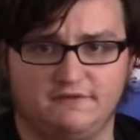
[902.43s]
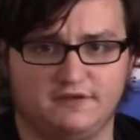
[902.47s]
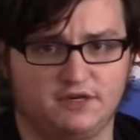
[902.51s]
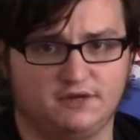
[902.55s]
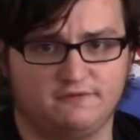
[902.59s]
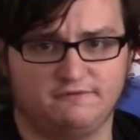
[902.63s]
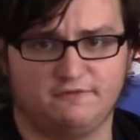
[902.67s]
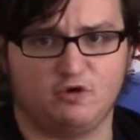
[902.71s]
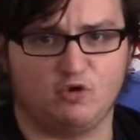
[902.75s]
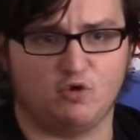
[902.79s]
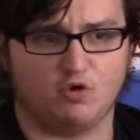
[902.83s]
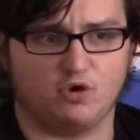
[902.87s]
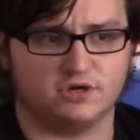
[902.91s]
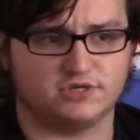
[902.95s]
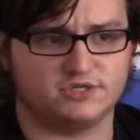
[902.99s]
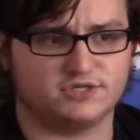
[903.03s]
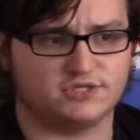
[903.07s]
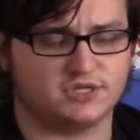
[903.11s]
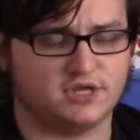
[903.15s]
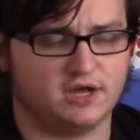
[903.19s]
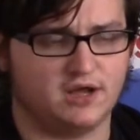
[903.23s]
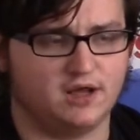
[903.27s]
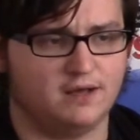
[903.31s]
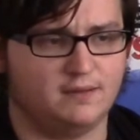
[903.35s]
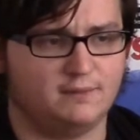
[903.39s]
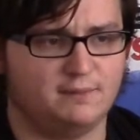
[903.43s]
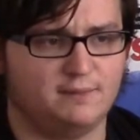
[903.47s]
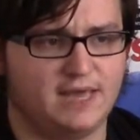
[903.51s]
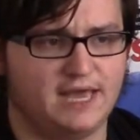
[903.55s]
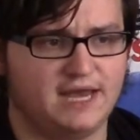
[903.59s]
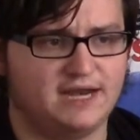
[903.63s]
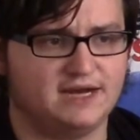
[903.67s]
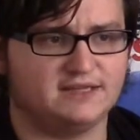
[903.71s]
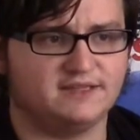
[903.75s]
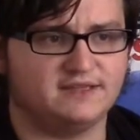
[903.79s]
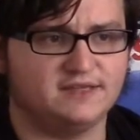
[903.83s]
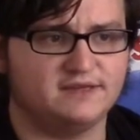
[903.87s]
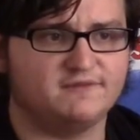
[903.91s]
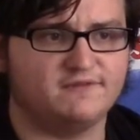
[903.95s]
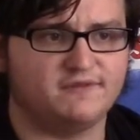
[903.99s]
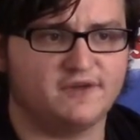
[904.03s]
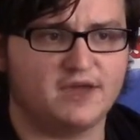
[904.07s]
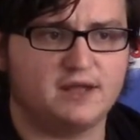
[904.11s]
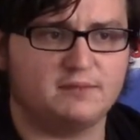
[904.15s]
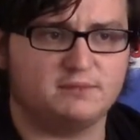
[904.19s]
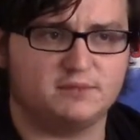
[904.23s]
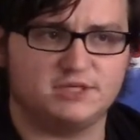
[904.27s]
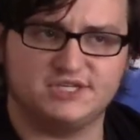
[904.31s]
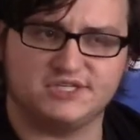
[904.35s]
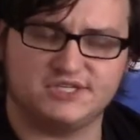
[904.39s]
it, of course, um, and I think
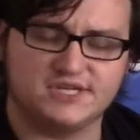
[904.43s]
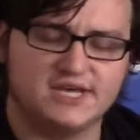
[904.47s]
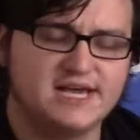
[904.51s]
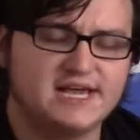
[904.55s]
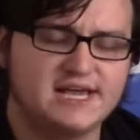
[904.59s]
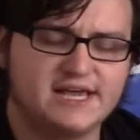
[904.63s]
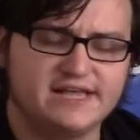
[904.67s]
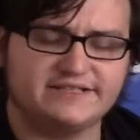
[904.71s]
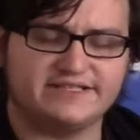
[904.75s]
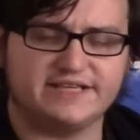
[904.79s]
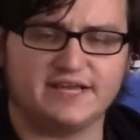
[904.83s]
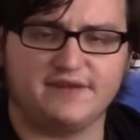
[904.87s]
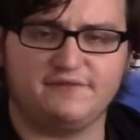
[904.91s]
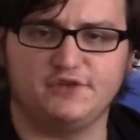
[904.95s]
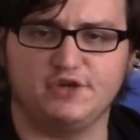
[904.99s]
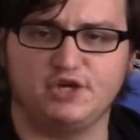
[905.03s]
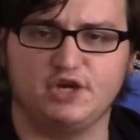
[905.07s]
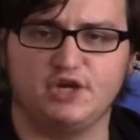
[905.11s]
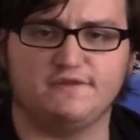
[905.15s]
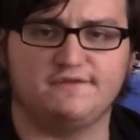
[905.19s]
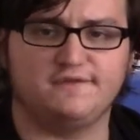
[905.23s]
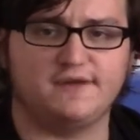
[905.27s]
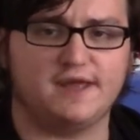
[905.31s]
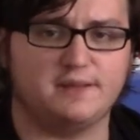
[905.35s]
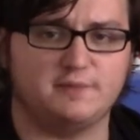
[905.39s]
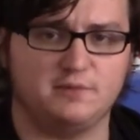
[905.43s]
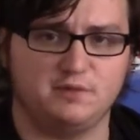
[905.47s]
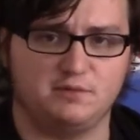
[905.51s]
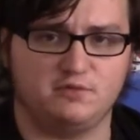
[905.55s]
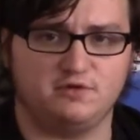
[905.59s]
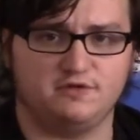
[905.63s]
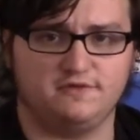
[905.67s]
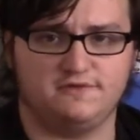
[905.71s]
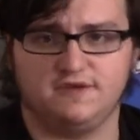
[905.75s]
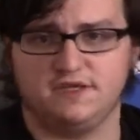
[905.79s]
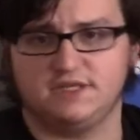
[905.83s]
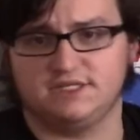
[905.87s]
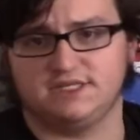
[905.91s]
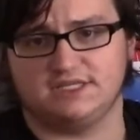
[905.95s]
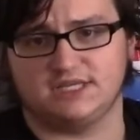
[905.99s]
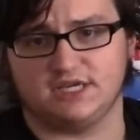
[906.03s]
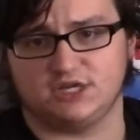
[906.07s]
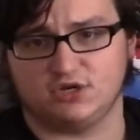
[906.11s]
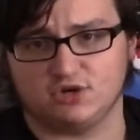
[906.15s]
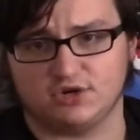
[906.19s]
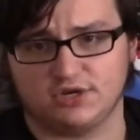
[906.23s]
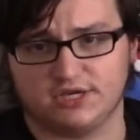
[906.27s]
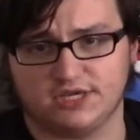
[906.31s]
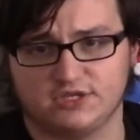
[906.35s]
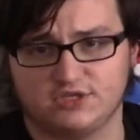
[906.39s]
families, it's definitely a good family movie to
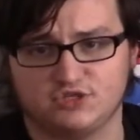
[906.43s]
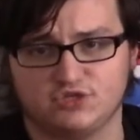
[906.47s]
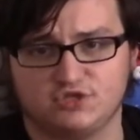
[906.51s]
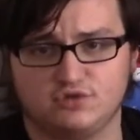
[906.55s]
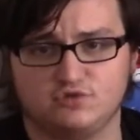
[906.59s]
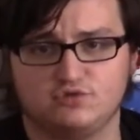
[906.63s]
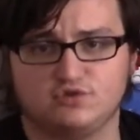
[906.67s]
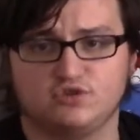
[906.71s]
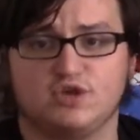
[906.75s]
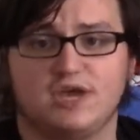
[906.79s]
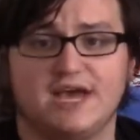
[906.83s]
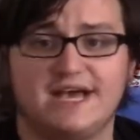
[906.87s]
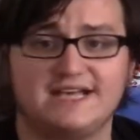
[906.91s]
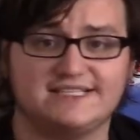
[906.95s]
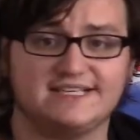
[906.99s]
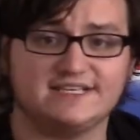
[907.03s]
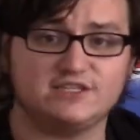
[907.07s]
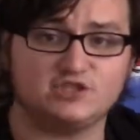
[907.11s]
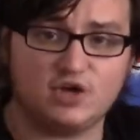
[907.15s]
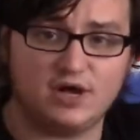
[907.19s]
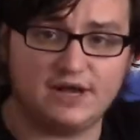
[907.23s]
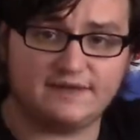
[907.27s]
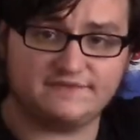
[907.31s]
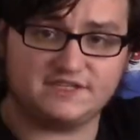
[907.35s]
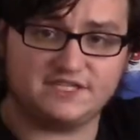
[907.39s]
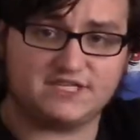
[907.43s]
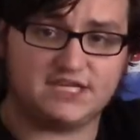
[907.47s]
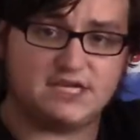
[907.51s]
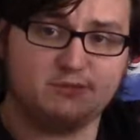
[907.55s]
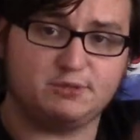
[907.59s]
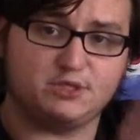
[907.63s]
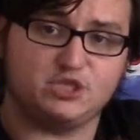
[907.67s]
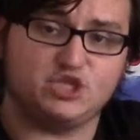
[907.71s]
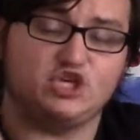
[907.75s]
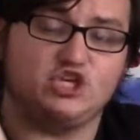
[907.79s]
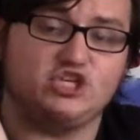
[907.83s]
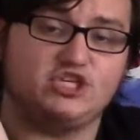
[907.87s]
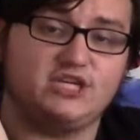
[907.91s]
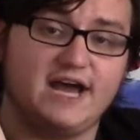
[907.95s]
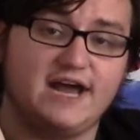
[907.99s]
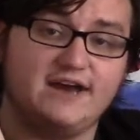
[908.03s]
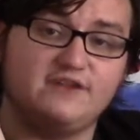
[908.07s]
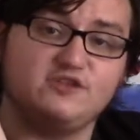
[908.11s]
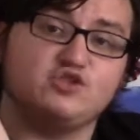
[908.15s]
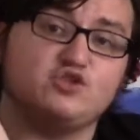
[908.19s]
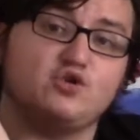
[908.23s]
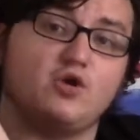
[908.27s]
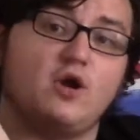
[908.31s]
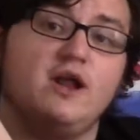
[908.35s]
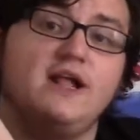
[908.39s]
take your kids to. So guys, that's all I have to say about The Good
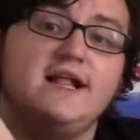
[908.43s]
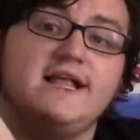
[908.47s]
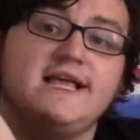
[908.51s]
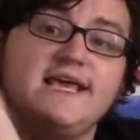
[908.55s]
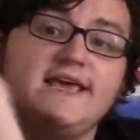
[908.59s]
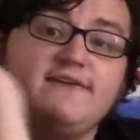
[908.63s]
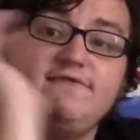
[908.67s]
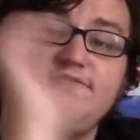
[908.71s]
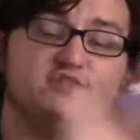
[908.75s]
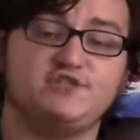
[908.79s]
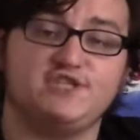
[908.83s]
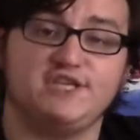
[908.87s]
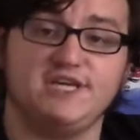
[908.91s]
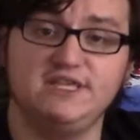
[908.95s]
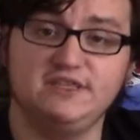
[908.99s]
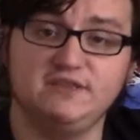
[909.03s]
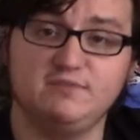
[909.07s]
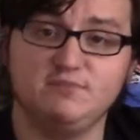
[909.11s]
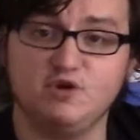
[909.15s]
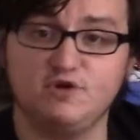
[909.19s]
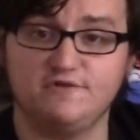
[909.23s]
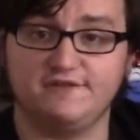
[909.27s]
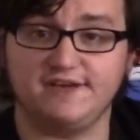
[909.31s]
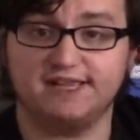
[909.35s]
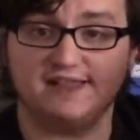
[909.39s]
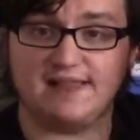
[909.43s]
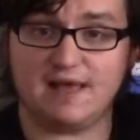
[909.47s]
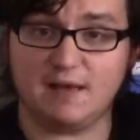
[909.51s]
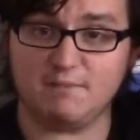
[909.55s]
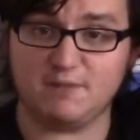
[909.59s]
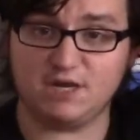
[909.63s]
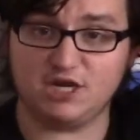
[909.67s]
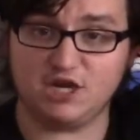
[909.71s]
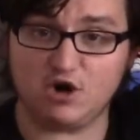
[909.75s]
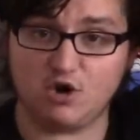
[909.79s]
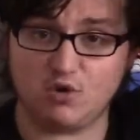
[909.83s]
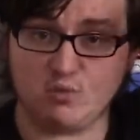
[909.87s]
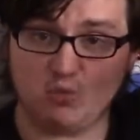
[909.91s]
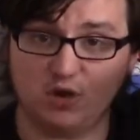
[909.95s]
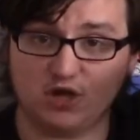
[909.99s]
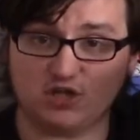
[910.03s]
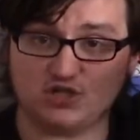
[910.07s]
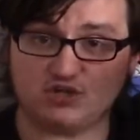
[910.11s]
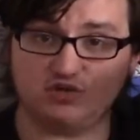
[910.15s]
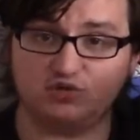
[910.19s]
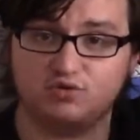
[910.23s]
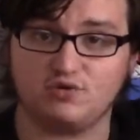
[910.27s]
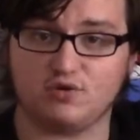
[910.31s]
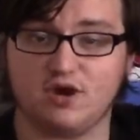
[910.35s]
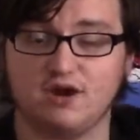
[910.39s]
Dinosaur. If you've seen the movie, let me know
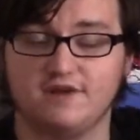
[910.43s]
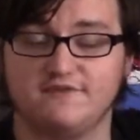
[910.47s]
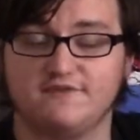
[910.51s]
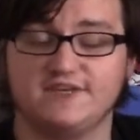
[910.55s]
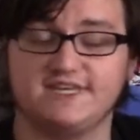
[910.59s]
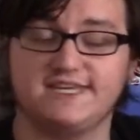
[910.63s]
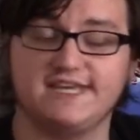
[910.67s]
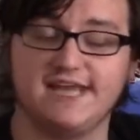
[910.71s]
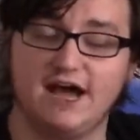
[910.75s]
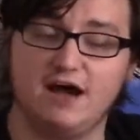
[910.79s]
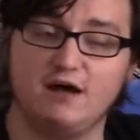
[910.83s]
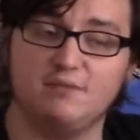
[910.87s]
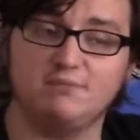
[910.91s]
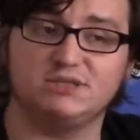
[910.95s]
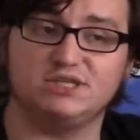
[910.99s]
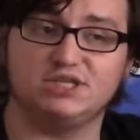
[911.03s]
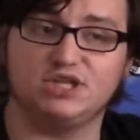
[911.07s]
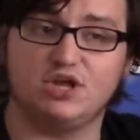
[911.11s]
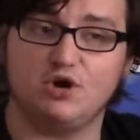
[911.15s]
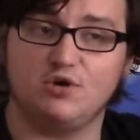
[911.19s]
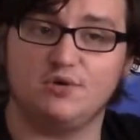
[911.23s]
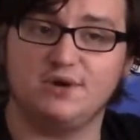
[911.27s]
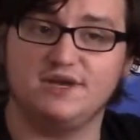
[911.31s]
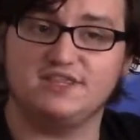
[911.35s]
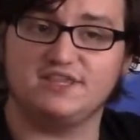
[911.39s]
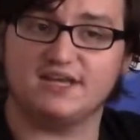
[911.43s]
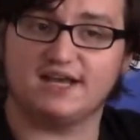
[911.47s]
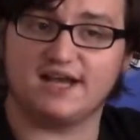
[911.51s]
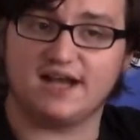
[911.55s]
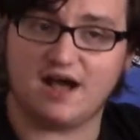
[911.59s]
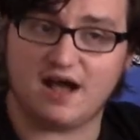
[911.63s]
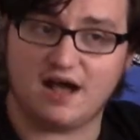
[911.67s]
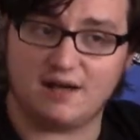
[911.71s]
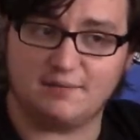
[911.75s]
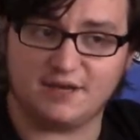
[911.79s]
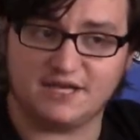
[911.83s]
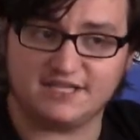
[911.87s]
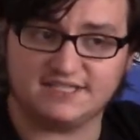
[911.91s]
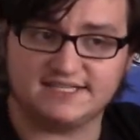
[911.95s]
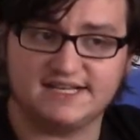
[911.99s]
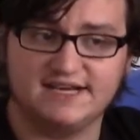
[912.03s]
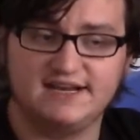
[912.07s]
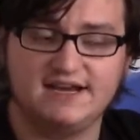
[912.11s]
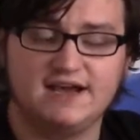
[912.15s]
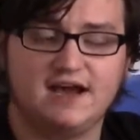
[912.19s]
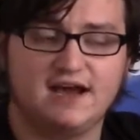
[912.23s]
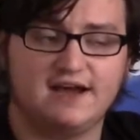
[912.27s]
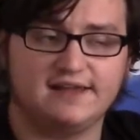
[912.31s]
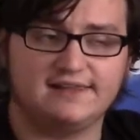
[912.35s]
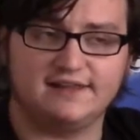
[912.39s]
what you thought of it down below in the comments.
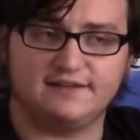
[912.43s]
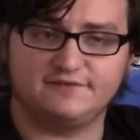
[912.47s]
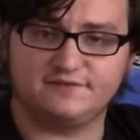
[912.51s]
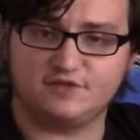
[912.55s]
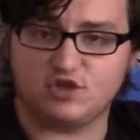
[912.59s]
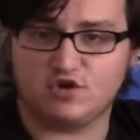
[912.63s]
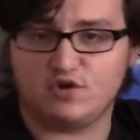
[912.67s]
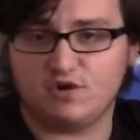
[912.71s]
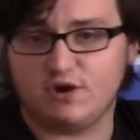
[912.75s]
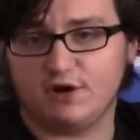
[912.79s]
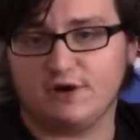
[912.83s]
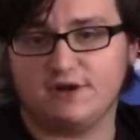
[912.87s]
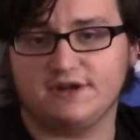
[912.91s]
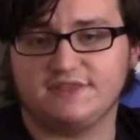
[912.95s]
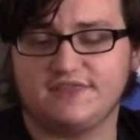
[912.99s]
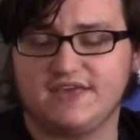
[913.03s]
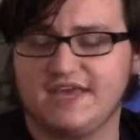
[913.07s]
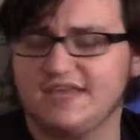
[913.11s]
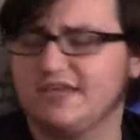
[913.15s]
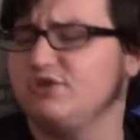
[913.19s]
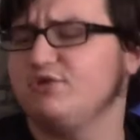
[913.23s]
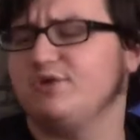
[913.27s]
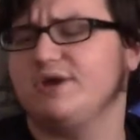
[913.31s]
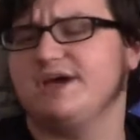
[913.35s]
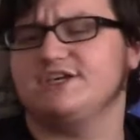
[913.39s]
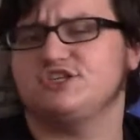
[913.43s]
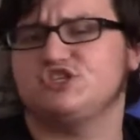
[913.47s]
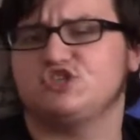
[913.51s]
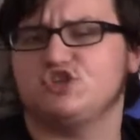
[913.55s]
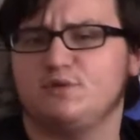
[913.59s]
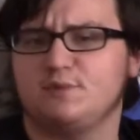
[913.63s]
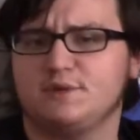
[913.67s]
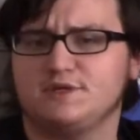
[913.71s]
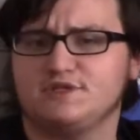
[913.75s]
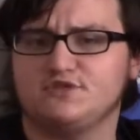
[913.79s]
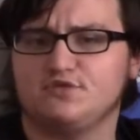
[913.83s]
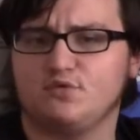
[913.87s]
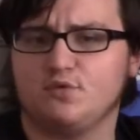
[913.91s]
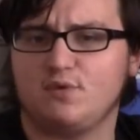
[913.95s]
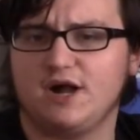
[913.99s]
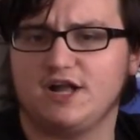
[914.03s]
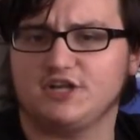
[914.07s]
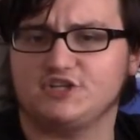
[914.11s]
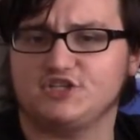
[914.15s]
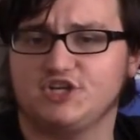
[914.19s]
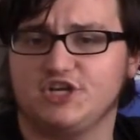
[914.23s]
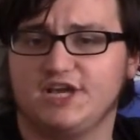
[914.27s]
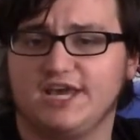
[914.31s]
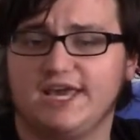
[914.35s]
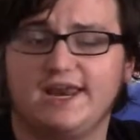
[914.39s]
I'd love to hear it. Thank you guys so much for
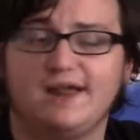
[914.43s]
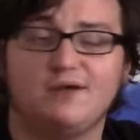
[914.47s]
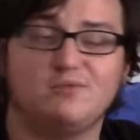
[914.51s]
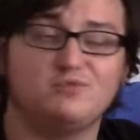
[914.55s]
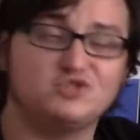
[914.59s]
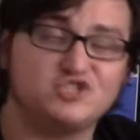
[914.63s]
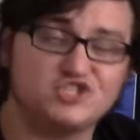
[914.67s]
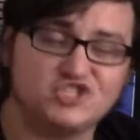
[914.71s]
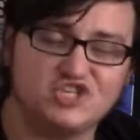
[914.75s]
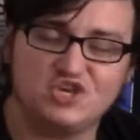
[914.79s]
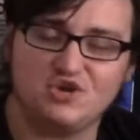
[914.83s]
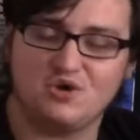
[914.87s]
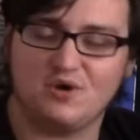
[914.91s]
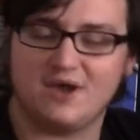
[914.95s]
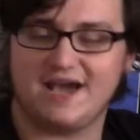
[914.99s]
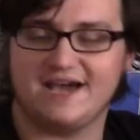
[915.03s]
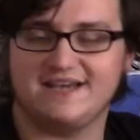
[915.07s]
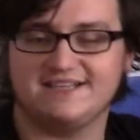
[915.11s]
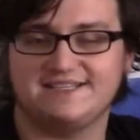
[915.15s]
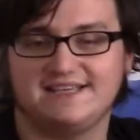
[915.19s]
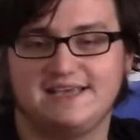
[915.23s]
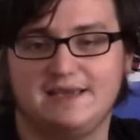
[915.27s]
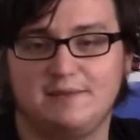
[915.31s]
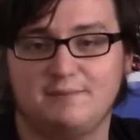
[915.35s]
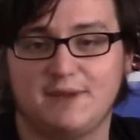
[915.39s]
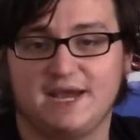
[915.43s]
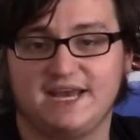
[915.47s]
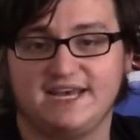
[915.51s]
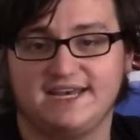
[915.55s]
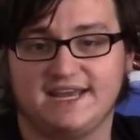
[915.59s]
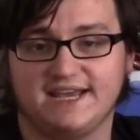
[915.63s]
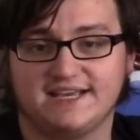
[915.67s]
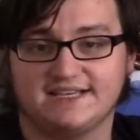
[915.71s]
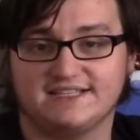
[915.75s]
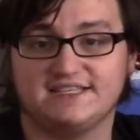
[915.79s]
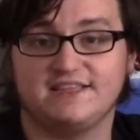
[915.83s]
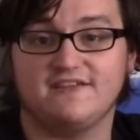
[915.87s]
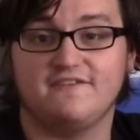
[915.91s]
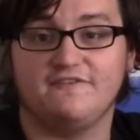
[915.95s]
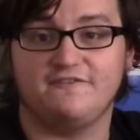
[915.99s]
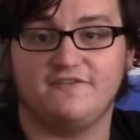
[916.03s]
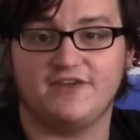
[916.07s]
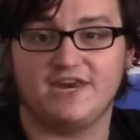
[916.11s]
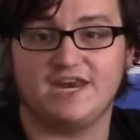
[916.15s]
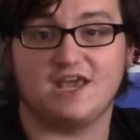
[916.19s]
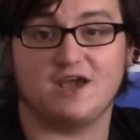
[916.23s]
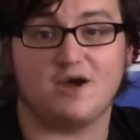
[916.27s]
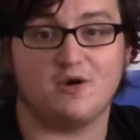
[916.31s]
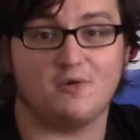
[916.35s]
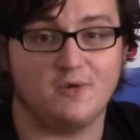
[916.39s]
watching, and I will see you guys in my next
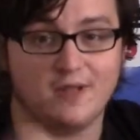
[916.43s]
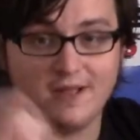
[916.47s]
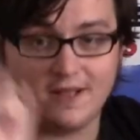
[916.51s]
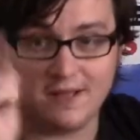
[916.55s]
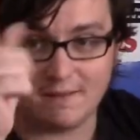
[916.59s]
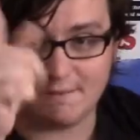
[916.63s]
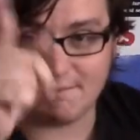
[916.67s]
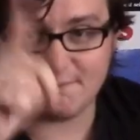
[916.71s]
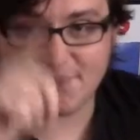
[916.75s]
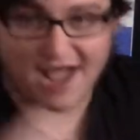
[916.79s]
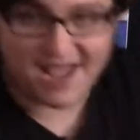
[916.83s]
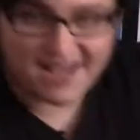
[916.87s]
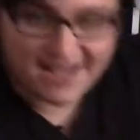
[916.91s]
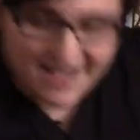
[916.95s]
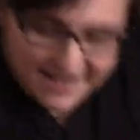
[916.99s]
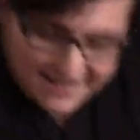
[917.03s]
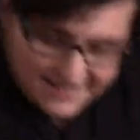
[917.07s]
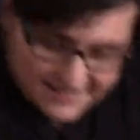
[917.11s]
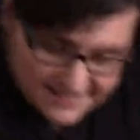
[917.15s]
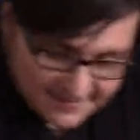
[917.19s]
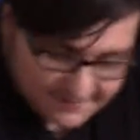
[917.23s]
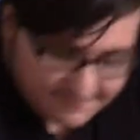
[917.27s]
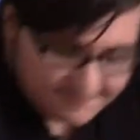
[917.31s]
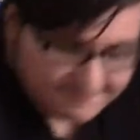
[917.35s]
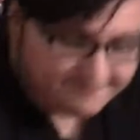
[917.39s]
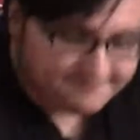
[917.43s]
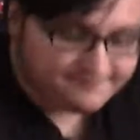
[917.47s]
video. Bye, guys.